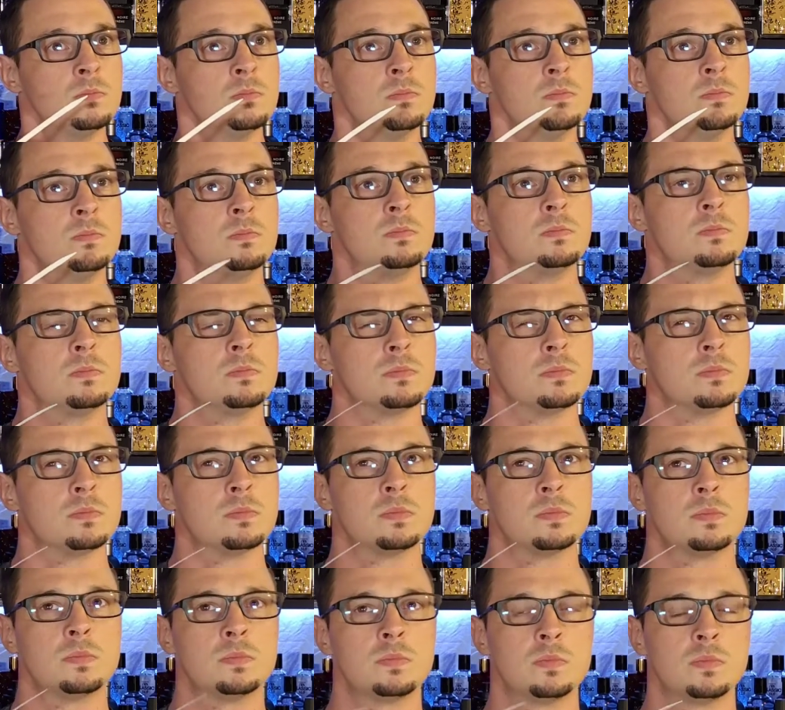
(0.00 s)
Mm,
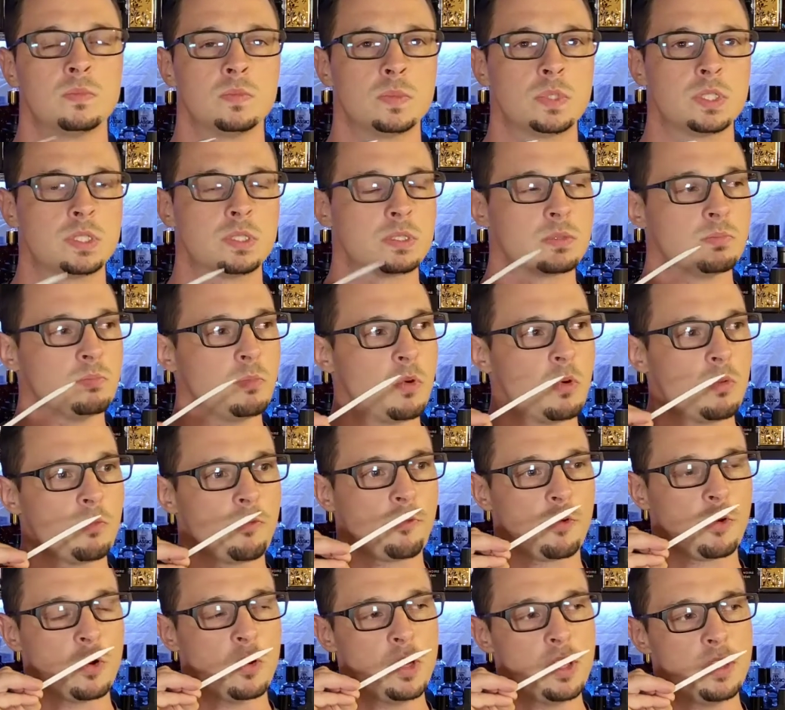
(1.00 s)
it's more
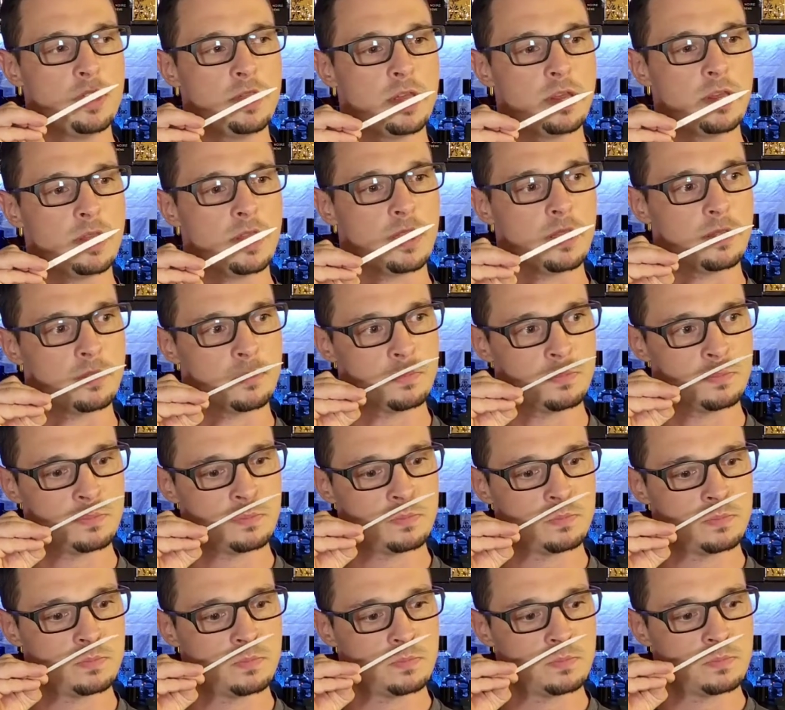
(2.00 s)
fruity than the
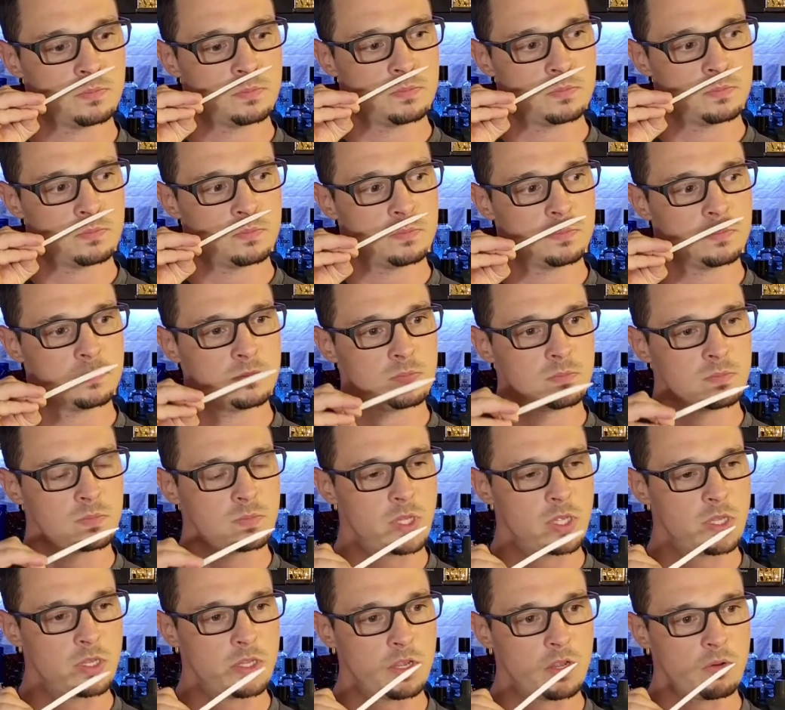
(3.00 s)

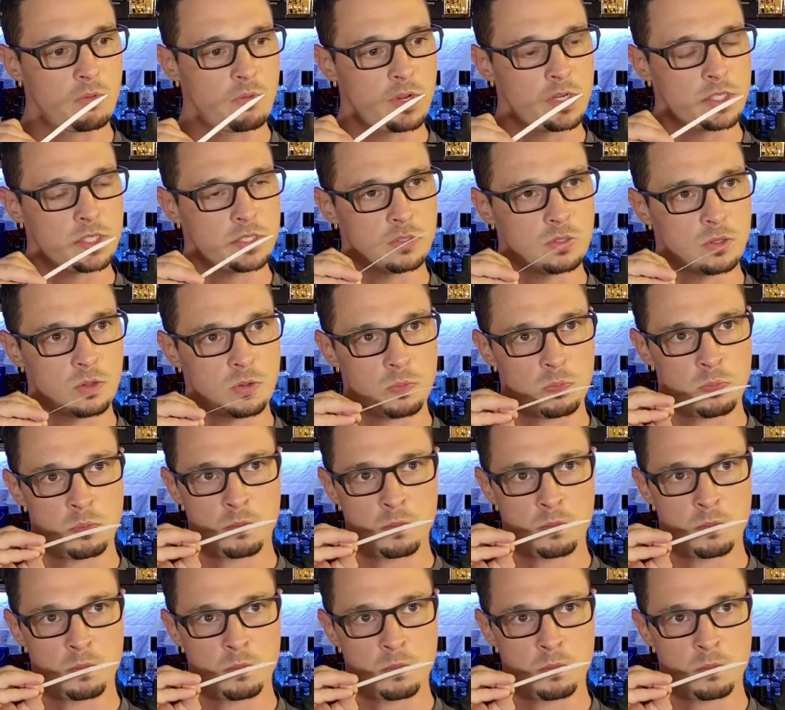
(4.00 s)
than the original.